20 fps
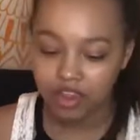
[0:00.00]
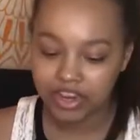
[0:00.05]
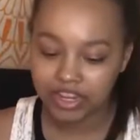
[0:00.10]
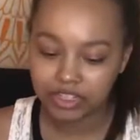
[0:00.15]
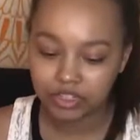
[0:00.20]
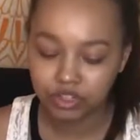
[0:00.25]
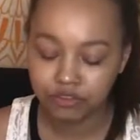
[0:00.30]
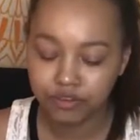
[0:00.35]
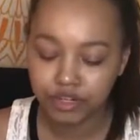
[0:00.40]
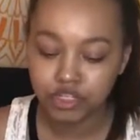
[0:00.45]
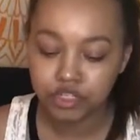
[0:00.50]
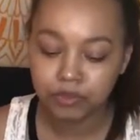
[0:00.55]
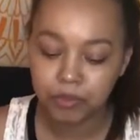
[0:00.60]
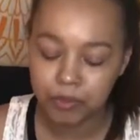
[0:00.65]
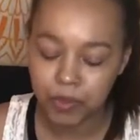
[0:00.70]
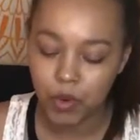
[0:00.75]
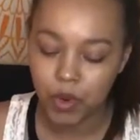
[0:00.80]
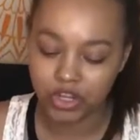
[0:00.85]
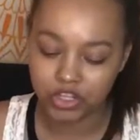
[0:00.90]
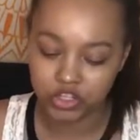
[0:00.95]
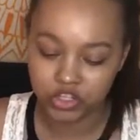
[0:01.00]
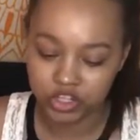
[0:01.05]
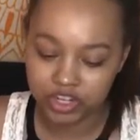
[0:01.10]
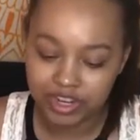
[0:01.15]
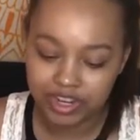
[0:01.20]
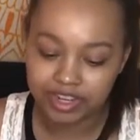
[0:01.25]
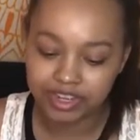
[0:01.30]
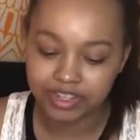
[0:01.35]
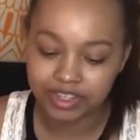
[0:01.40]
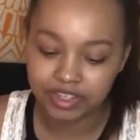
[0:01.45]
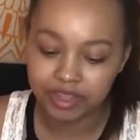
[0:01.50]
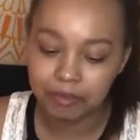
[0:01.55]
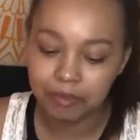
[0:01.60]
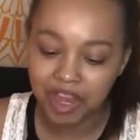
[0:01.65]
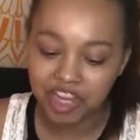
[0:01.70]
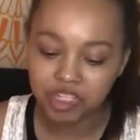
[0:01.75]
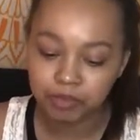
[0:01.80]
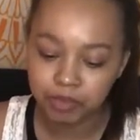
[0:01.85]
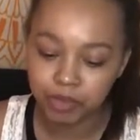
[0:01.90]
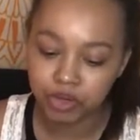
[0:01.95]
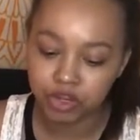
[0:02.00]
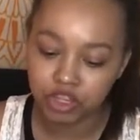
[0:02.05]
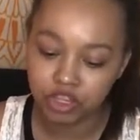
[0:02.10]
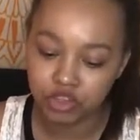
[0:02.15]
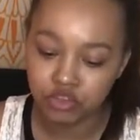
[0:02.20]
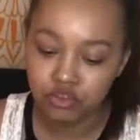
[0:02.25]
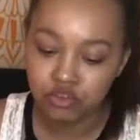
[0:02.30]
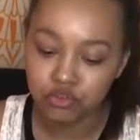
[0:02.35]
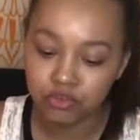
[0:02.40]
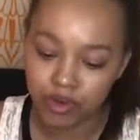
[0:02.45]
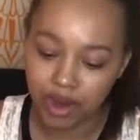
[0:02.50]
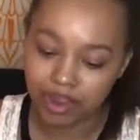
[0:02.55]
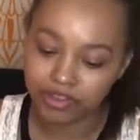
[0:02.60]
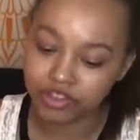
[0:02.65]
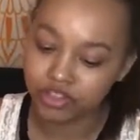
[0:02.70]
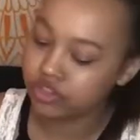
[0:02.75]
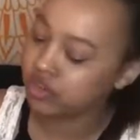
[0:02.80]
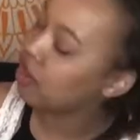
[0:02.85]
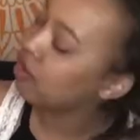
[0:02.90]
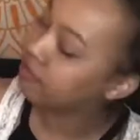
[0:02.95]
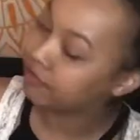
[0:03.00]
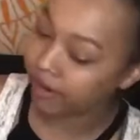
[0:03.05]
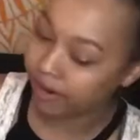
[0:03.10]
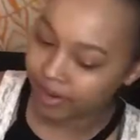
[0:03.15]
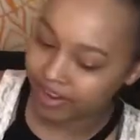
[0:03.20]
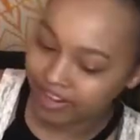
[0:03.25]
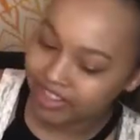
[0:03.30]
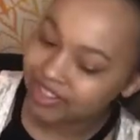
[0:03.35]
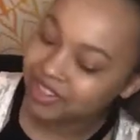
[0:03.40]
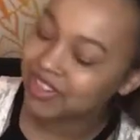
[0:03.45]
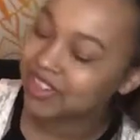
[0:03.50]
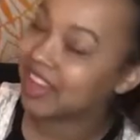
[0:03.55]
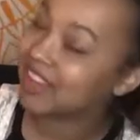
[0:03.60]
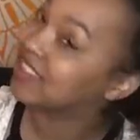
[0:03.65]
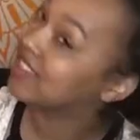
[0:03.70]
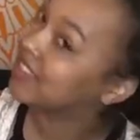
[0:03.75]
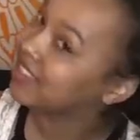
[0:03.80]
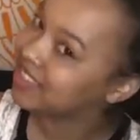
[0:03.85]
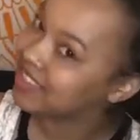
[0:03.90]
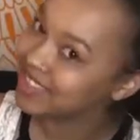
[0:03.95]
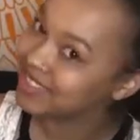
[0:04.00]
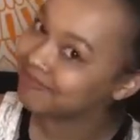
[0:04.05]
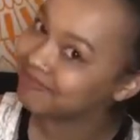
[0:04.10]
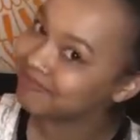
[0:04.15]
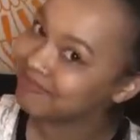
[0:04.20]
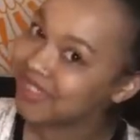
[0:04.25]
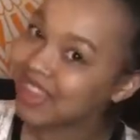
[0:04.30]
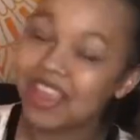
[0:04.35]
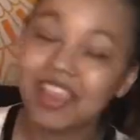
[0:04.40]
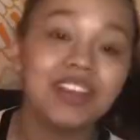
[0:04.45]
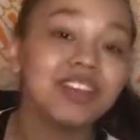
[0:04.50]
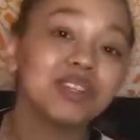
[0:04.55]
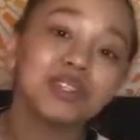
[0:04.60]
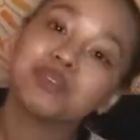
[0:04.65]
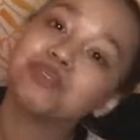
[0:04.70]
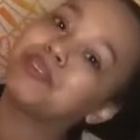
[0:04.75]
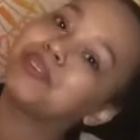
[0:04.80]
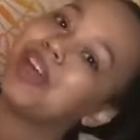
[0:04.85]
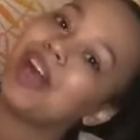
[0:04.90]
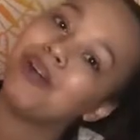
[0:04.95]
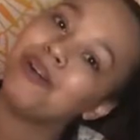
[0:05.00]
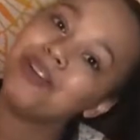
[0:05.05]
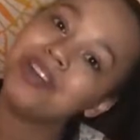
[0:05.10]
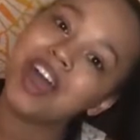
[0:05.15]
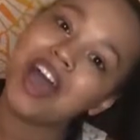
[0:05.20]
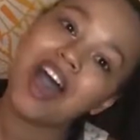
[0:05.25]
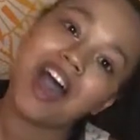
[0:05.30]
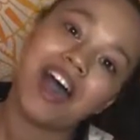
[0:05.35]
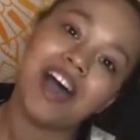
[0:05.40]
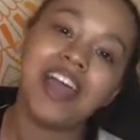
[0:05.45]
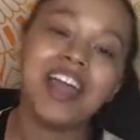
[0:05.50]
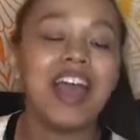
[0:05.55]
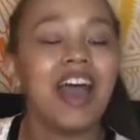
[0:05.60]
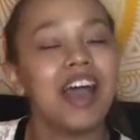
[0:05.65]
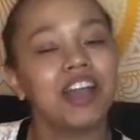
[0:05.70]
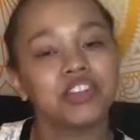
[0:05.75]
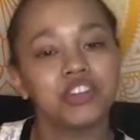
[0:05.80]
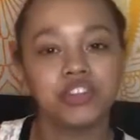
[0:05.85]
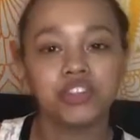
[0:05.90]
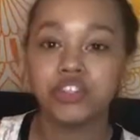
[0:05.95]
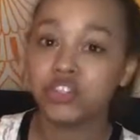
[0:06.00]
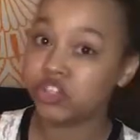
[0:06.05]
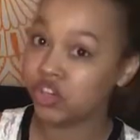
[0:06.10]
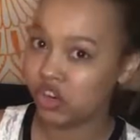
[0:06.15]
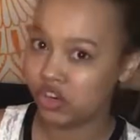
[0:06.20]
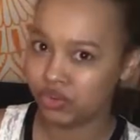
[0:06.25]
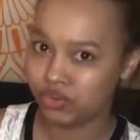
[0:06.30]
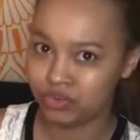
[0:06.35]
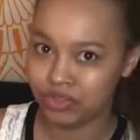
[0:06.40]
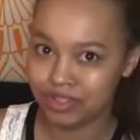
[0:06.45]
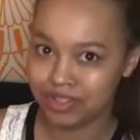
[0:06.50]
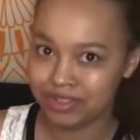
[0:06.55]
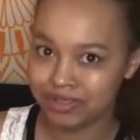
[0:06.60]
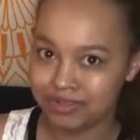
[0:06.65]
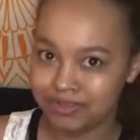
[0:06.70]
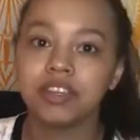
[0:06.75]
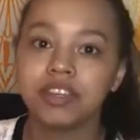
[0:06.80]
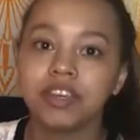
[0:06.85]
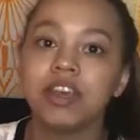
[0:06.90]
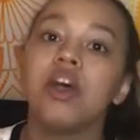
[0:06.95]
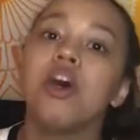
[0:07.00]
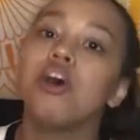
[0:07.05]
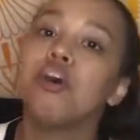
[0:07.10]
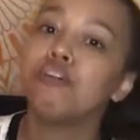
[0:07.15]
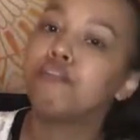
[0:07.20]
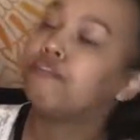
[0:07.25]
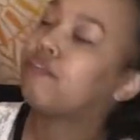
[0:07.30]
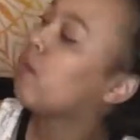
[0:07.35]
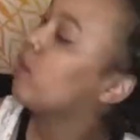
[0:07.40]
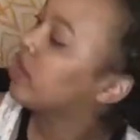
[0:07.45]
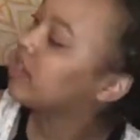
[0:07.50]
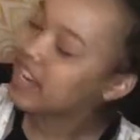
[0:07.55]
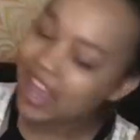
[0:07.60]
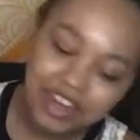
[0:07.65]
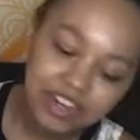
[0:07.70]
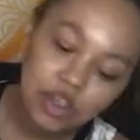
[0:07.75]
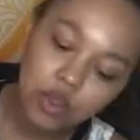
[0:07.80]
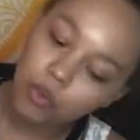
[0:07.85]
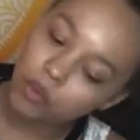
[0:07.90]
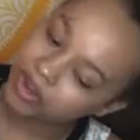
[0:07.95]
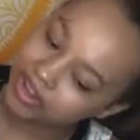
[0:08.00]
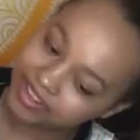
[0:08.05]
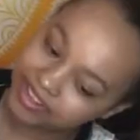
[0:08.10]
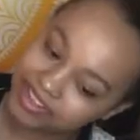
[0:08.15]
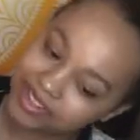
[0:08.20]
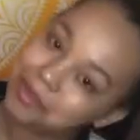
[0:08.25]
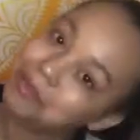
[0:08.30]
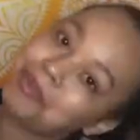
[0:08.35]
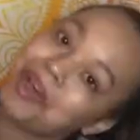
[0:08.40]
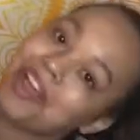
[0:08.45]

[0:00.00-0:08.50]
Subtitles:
Okay, so the first question is the best book you've read so far in 2019. So for that one, I actually chose Four Dead Queens